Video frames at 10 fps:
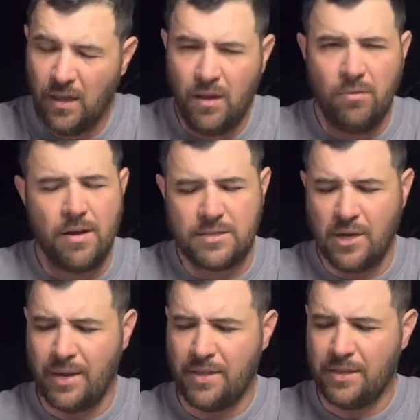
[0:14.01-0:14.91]
Right, so
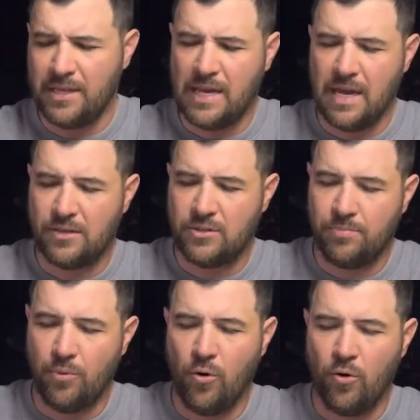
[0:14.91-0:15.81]
we had the uh,
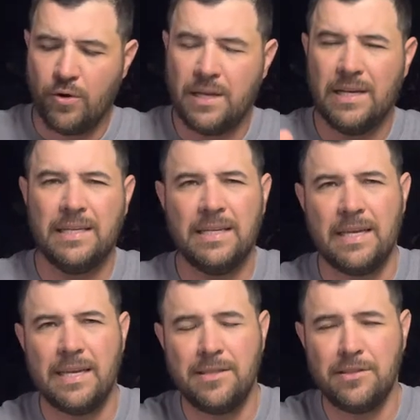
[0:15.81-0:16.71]
Tuborg
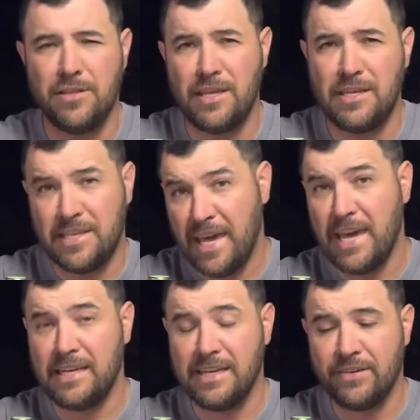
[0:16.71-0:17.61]
in the
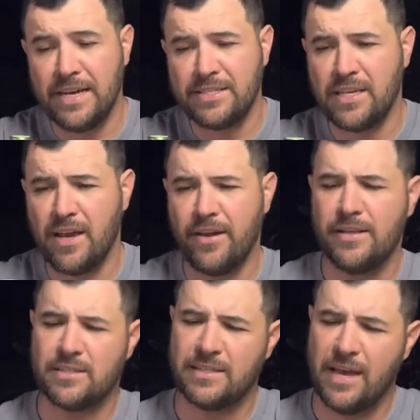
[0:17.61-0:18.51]
can the other day, so
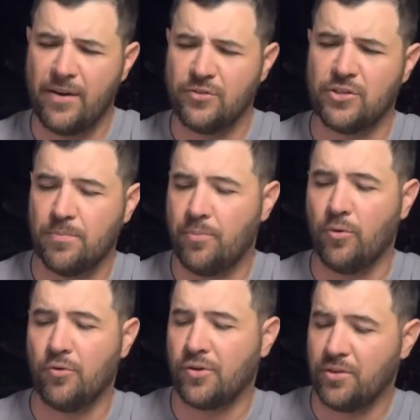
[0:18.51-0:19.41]
it's now the
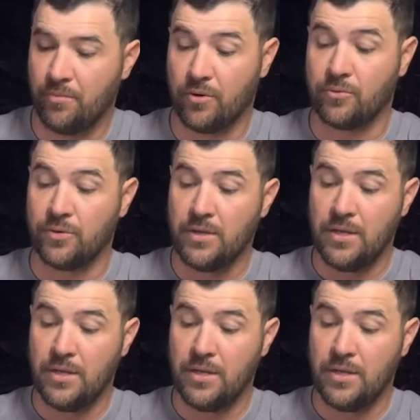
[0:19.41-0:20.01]
Tuborg in the bottle.